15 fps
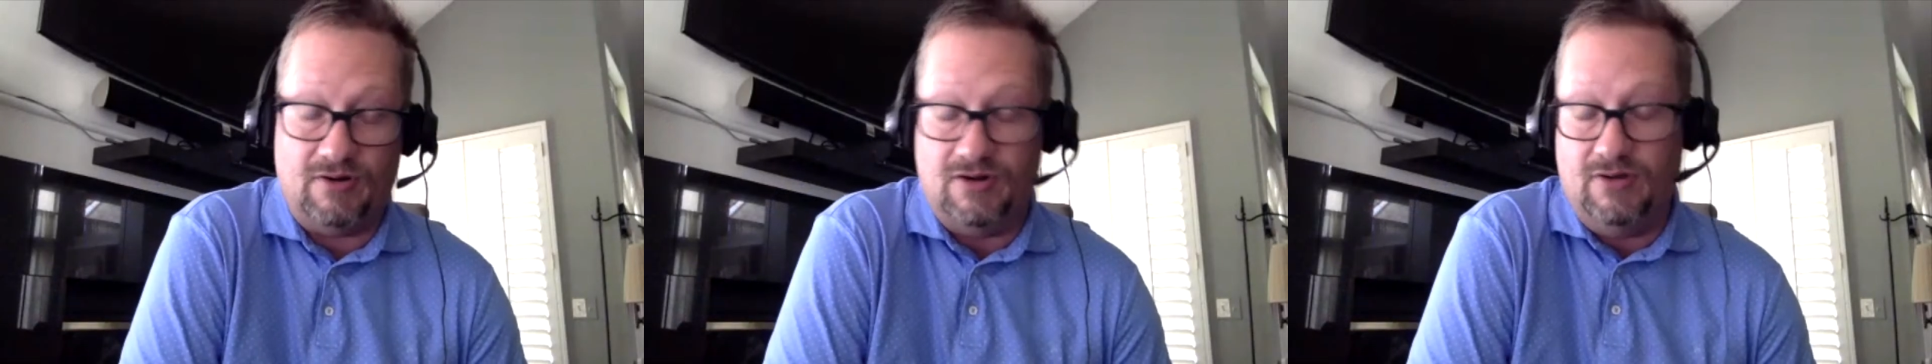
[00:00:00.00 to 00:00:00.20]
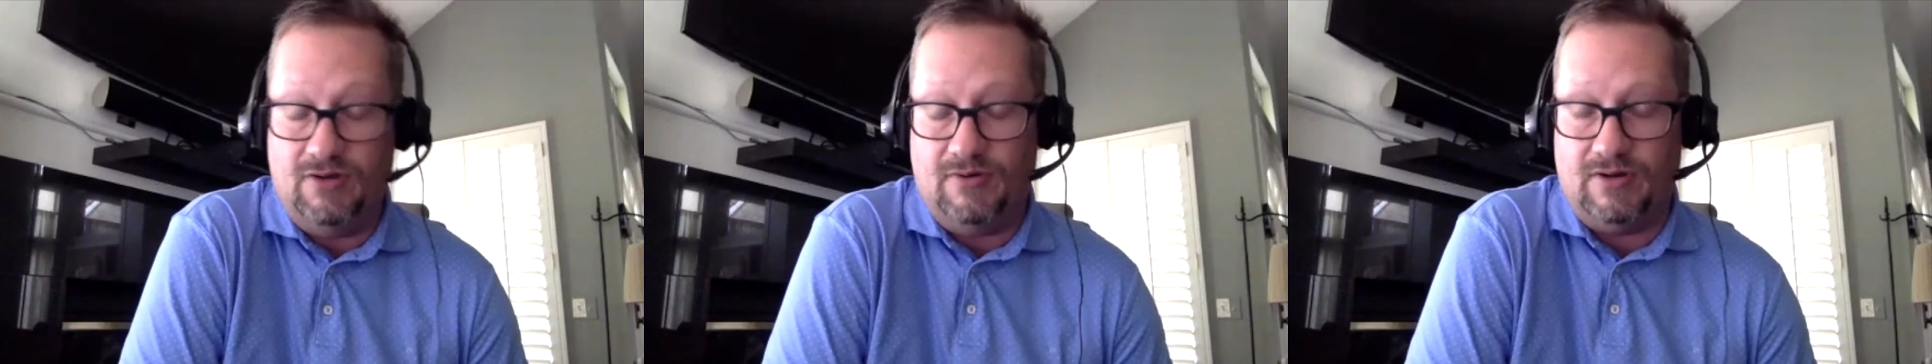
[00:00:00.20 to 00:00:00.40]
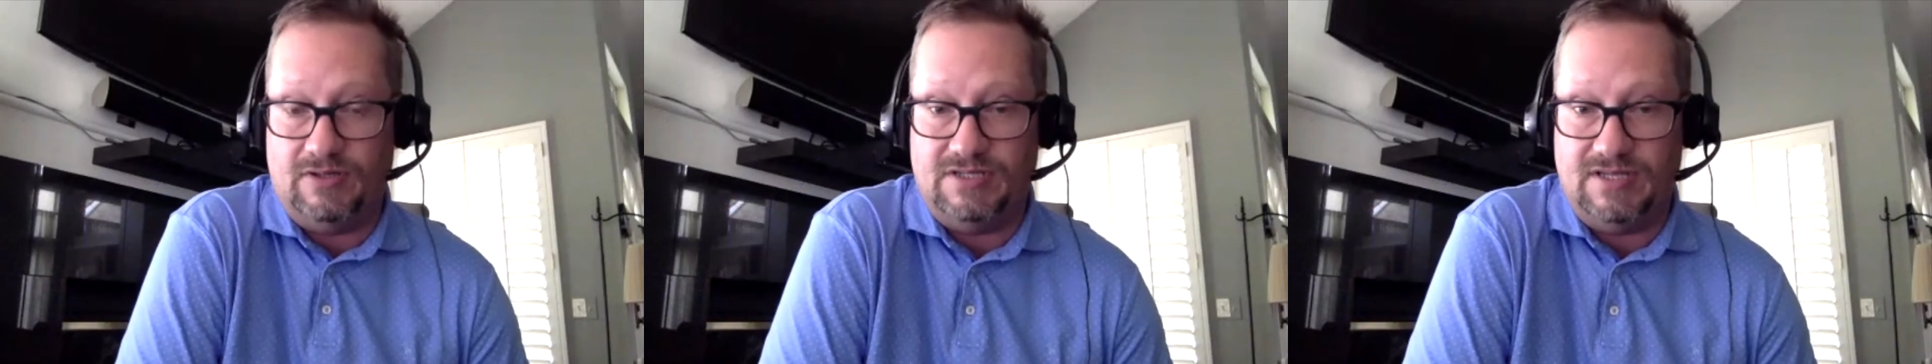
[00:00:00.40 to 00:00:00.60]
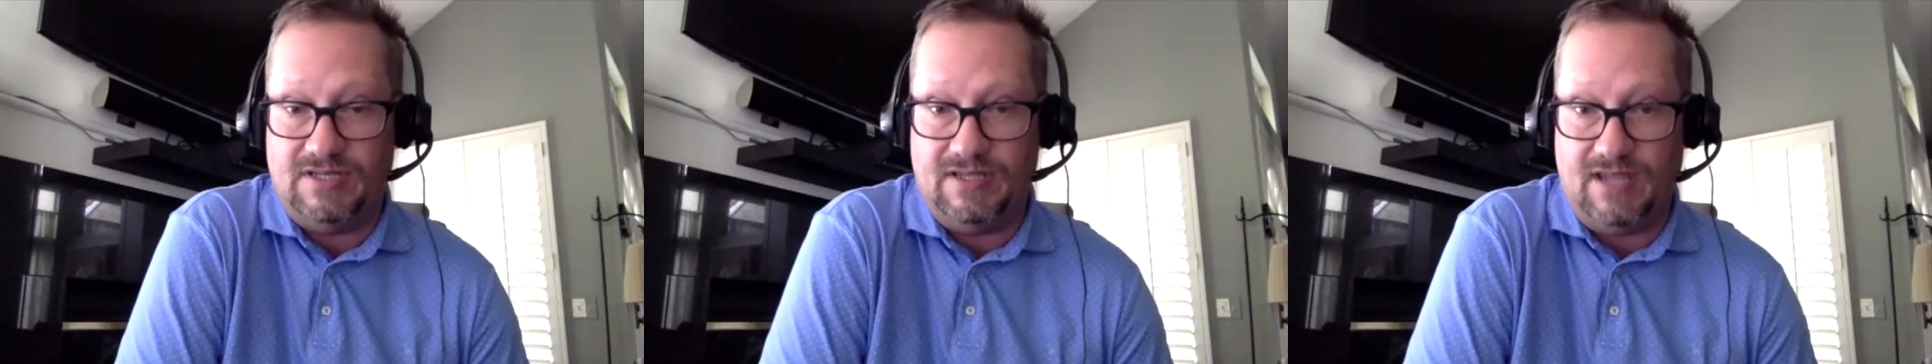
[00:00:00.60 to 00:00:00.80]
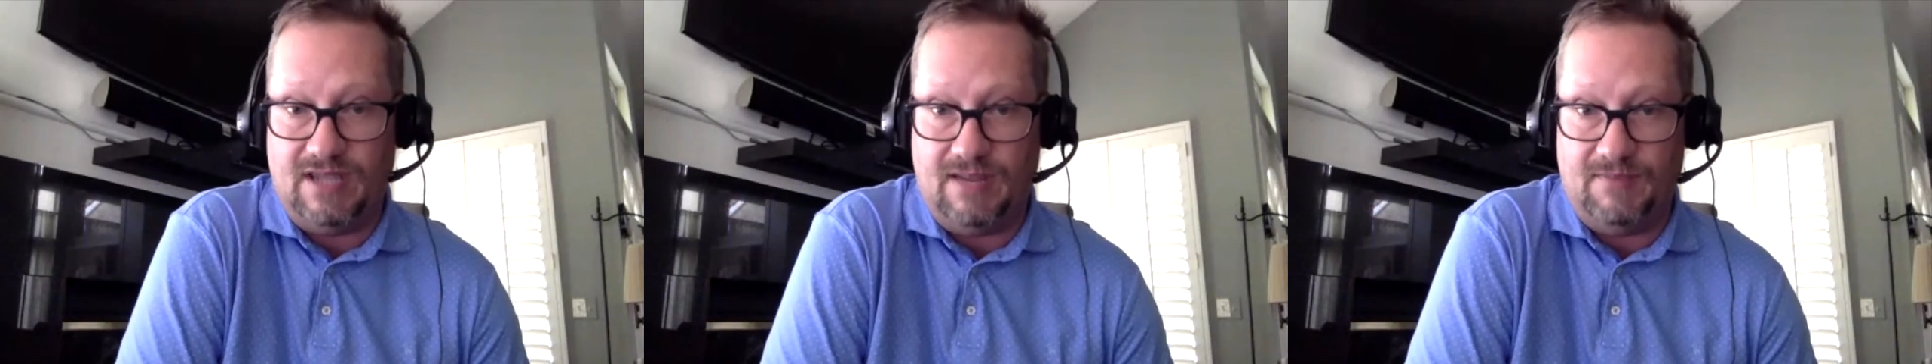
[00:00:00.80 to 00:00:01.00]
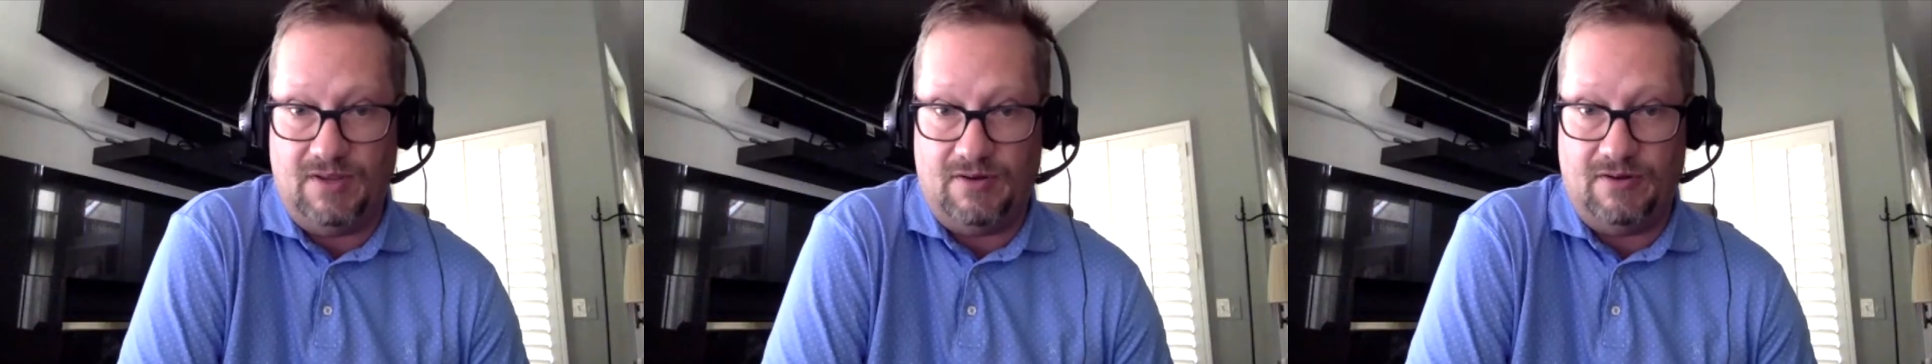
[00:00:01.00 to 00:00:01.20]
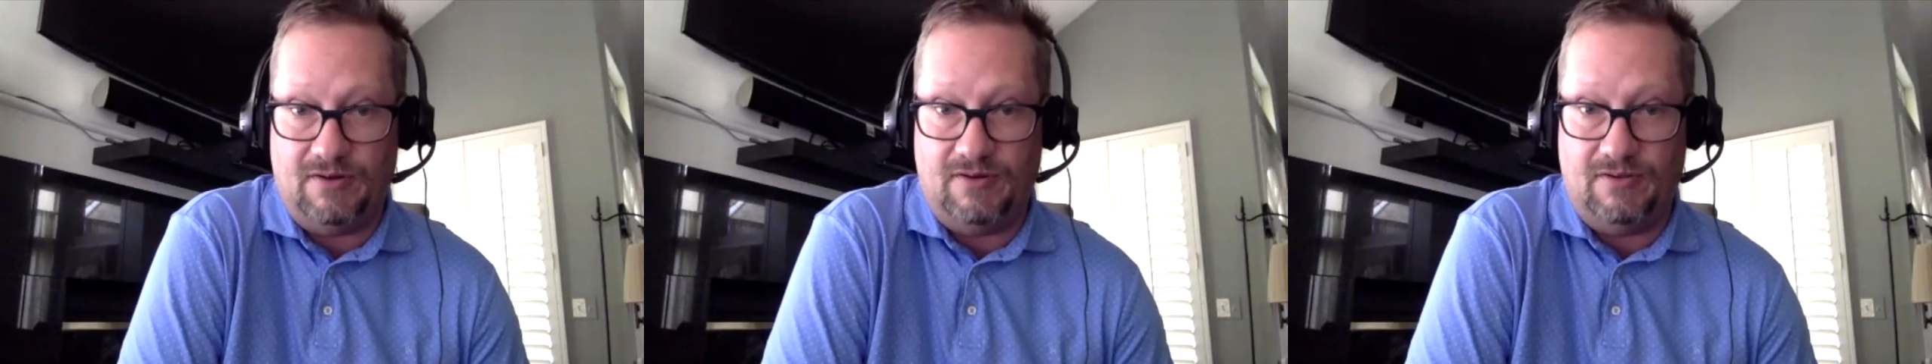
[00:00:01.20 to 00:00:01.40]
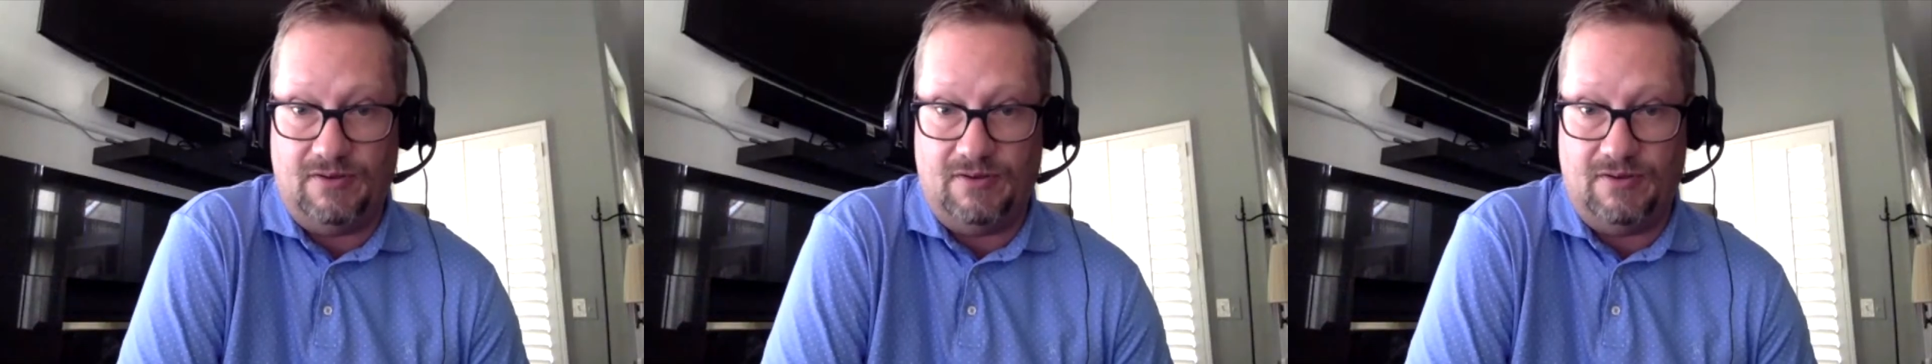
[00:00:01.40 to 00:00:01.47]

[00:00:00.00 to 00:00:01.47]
newer to the game that